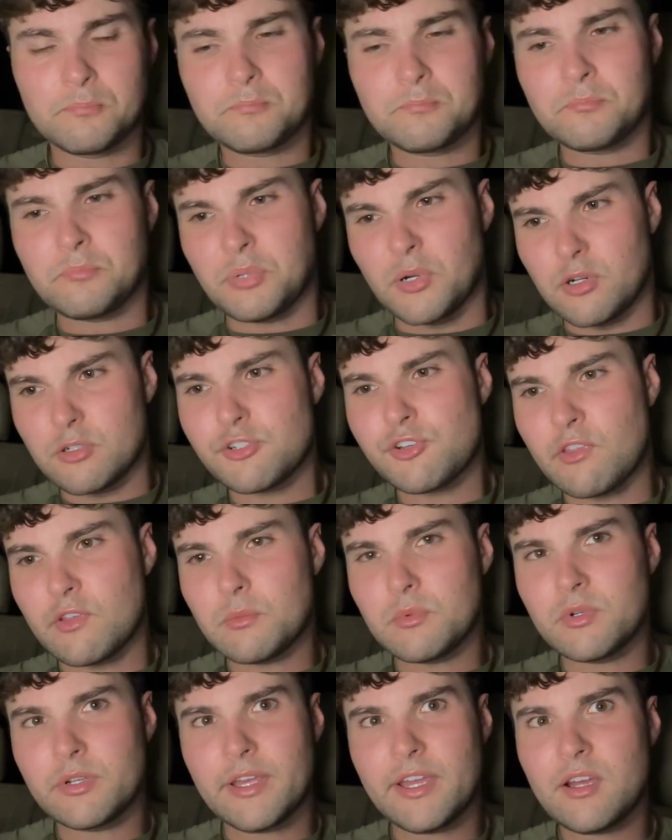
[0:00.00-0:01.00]
push
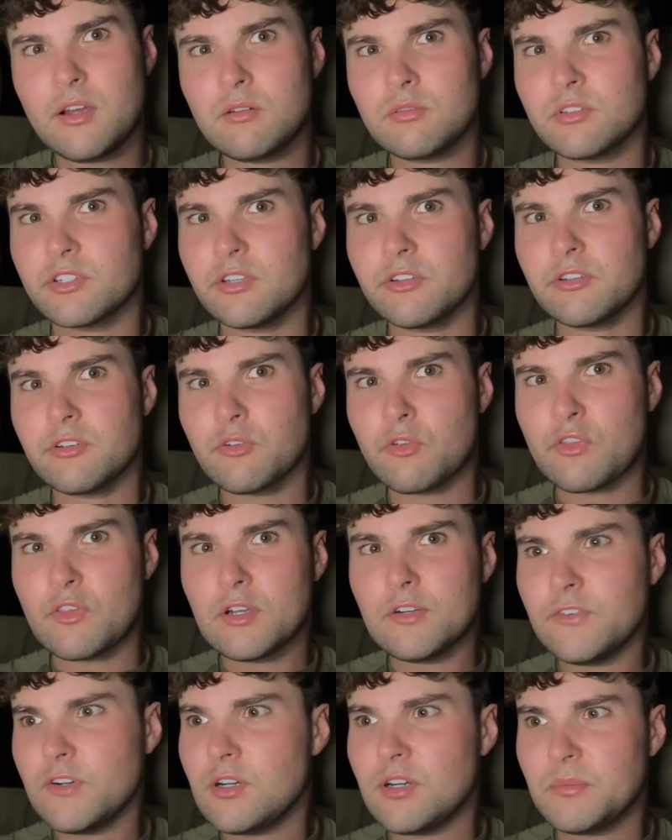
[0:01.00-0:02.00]
someone down to get
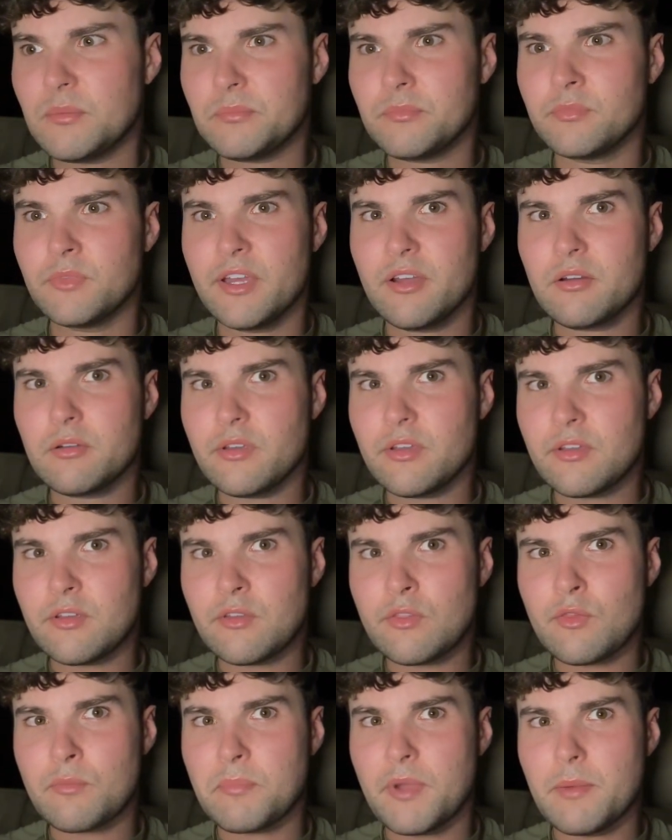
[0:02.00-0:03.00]
yourself up
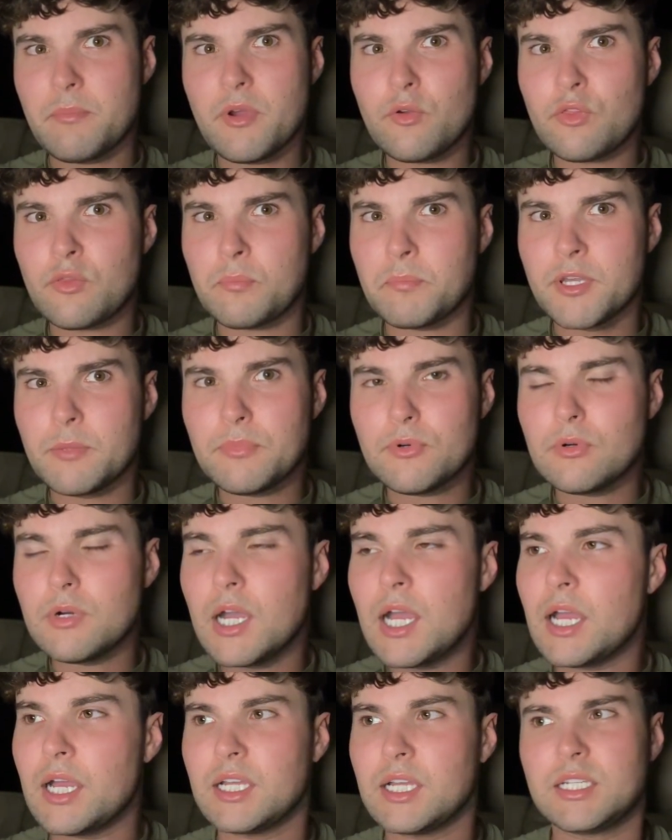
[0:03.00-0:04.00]
nowadays by most people.
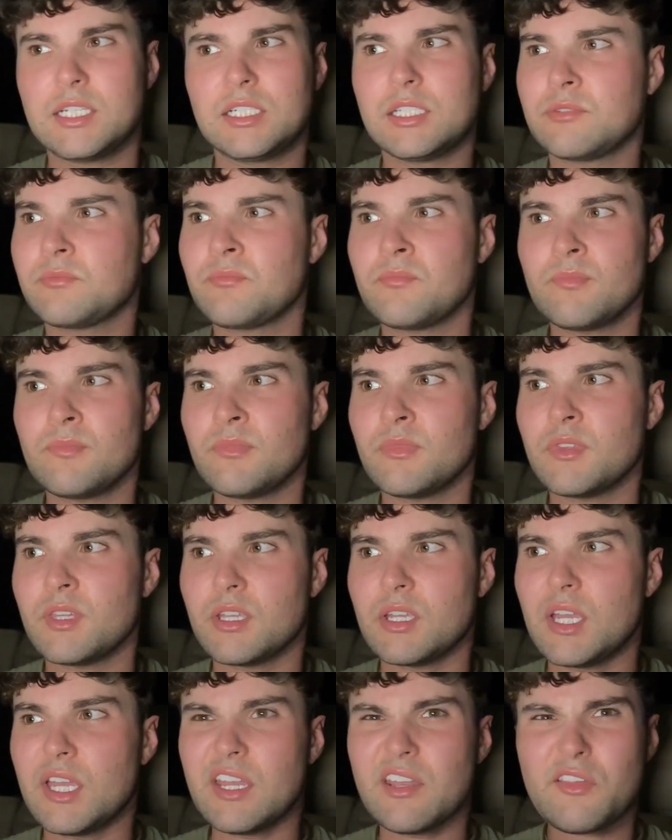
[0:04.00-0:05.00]

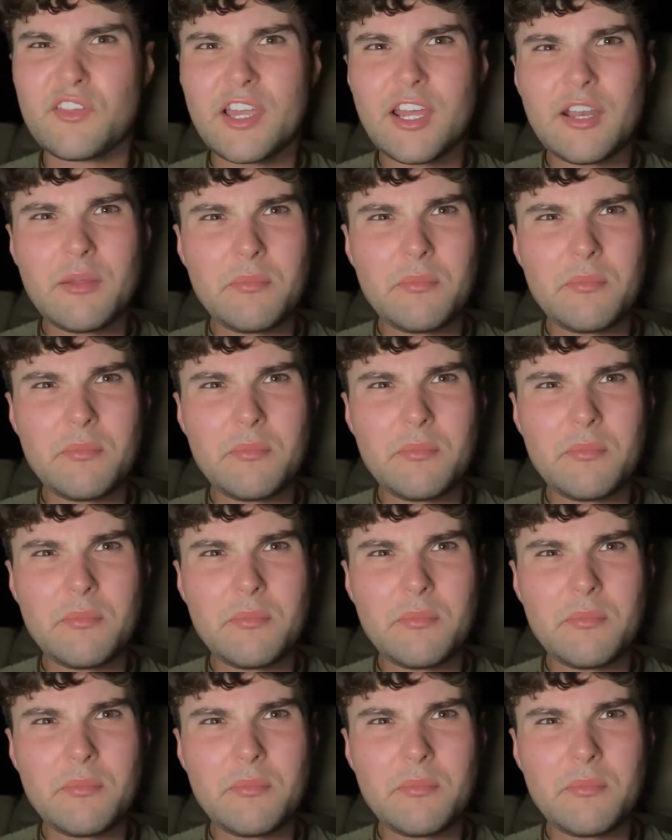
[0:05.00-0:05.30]
And it's kind of